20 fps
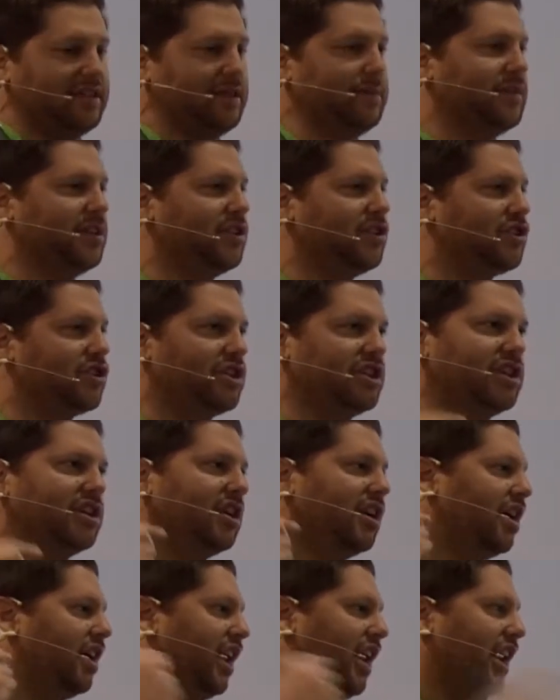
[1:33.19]
image
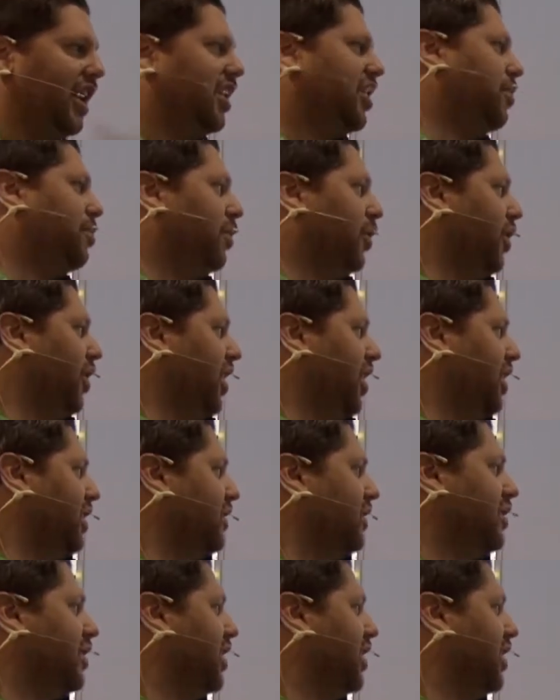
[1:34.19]
and deploy it.